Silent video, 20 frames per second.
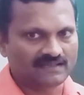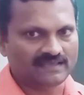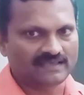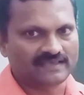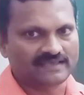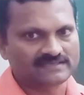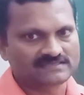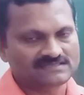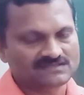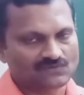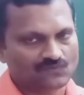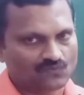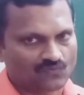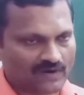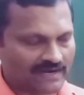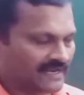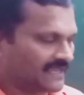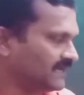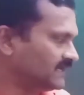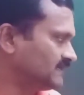is
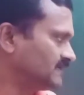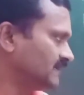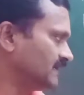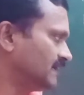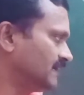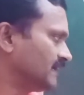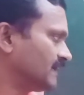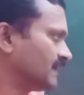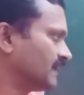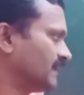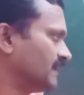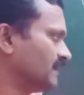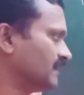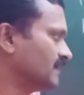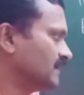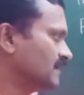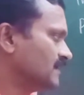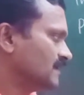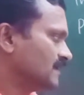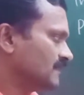180
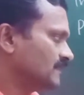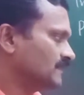degree.